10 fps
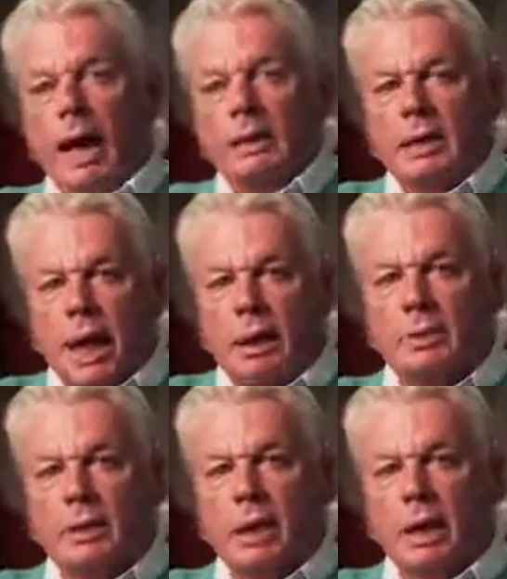and
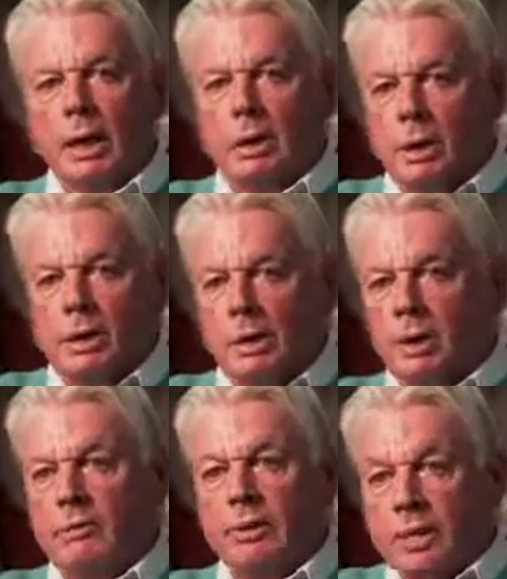kept in
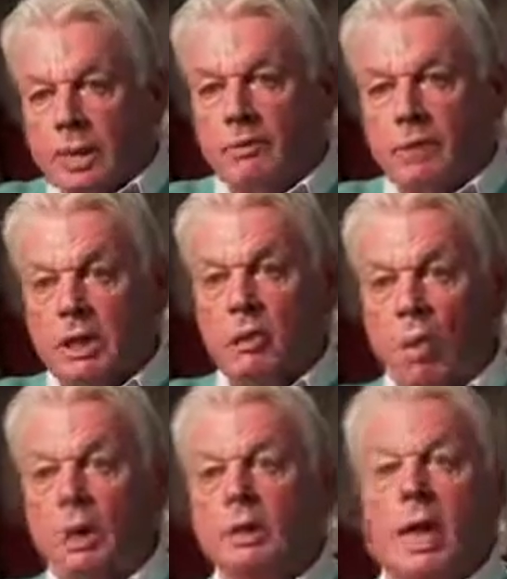custody for
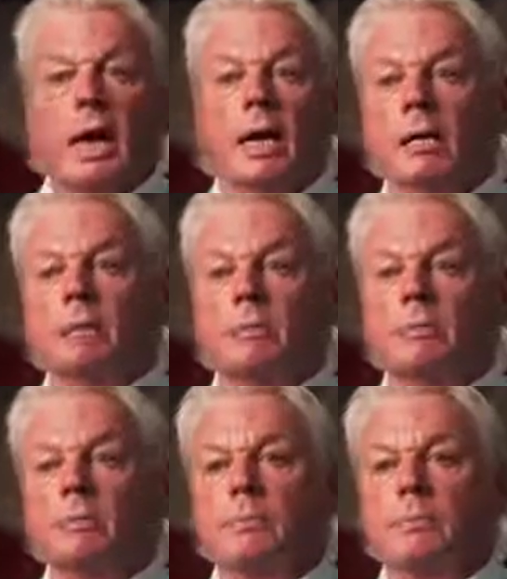71 days
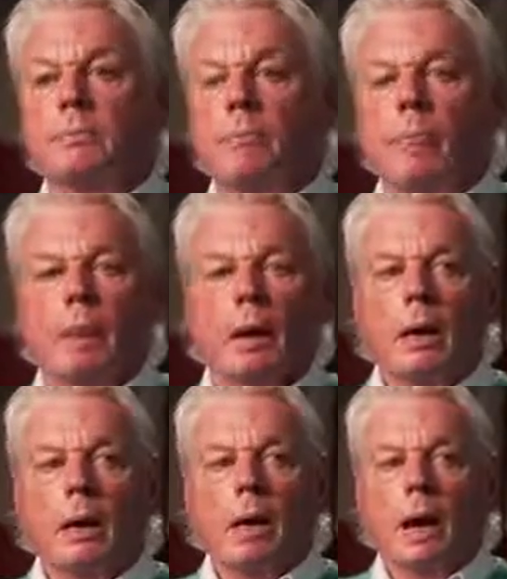
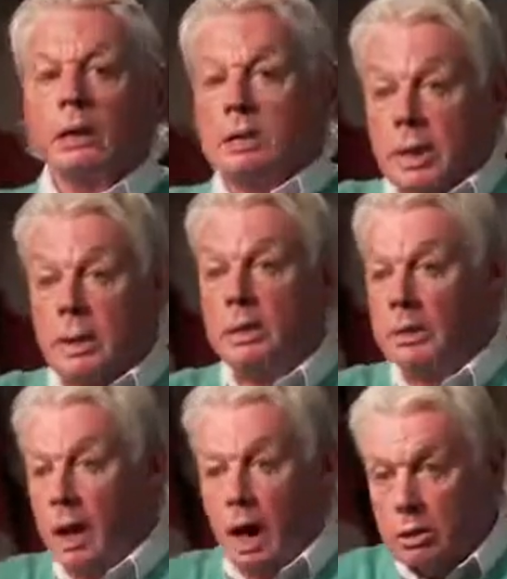until
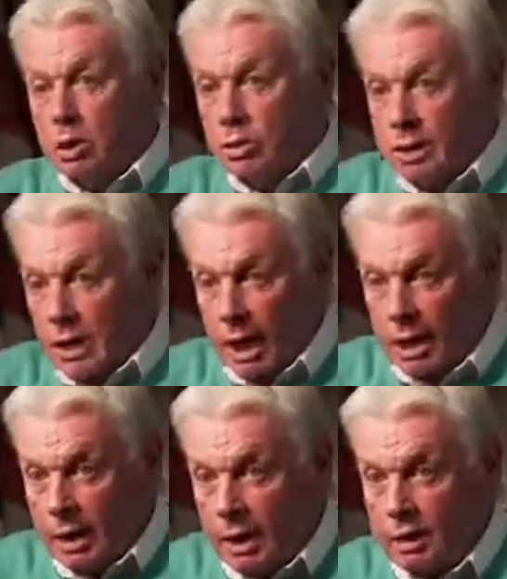the
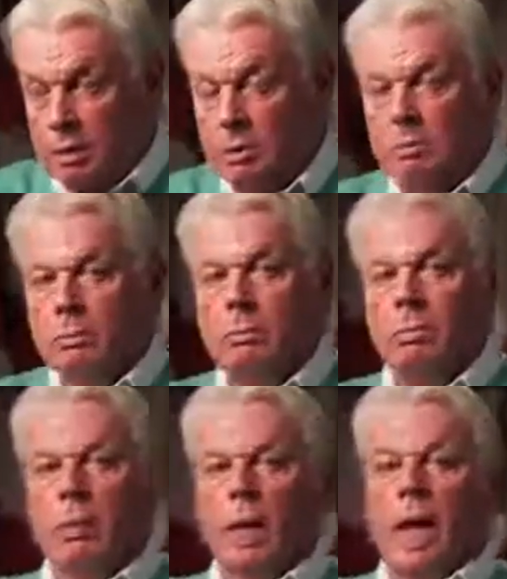ultra-Zionist
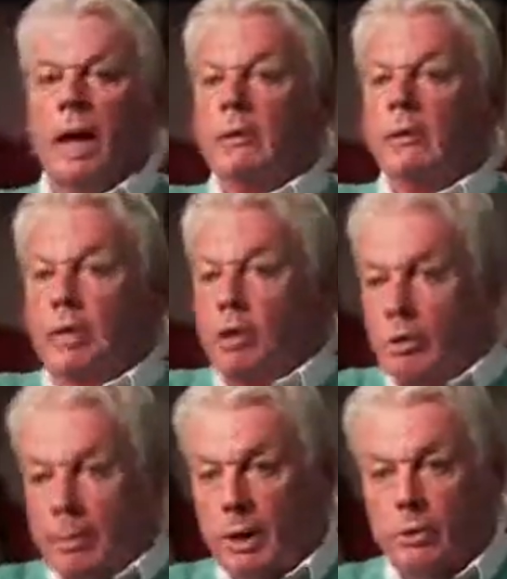head of the
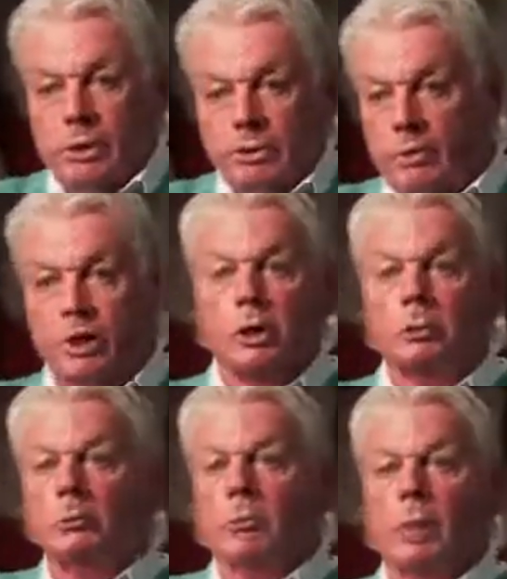criminal
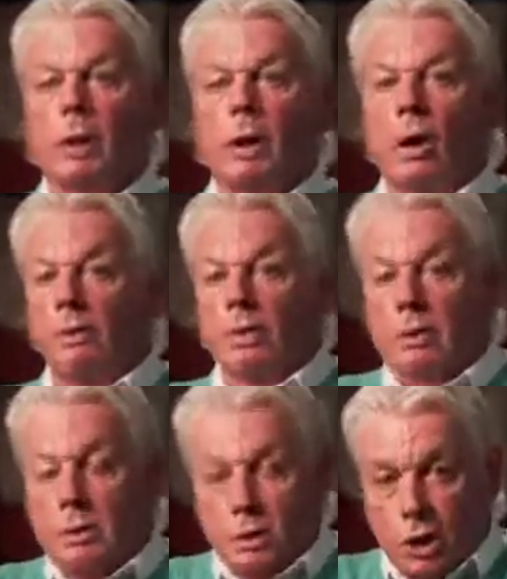division of the
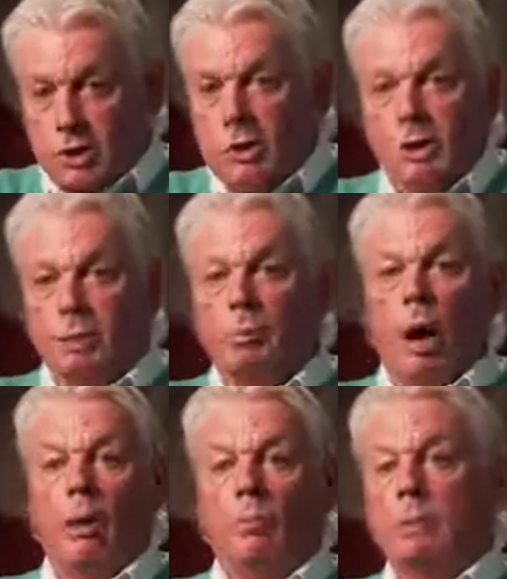Justice
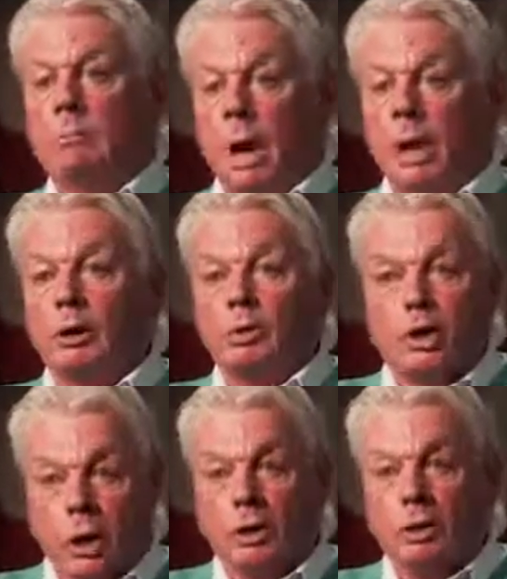Department, Michael
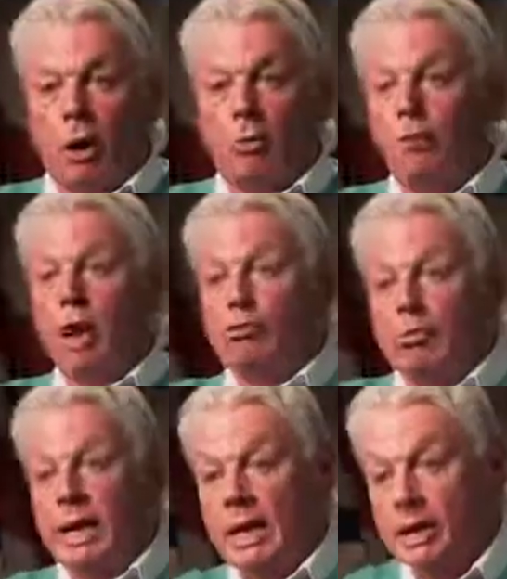Chertoff,
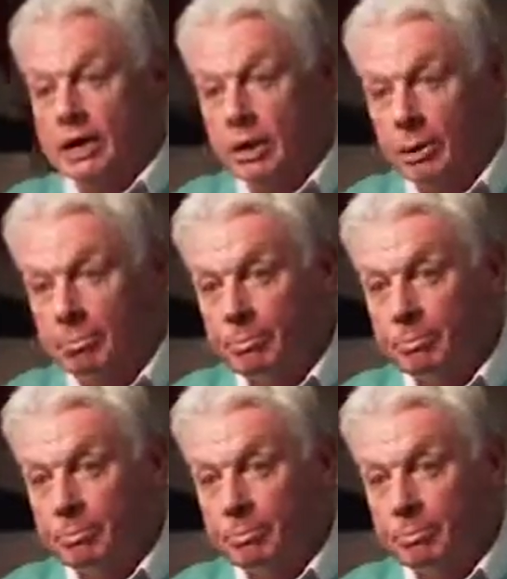released them.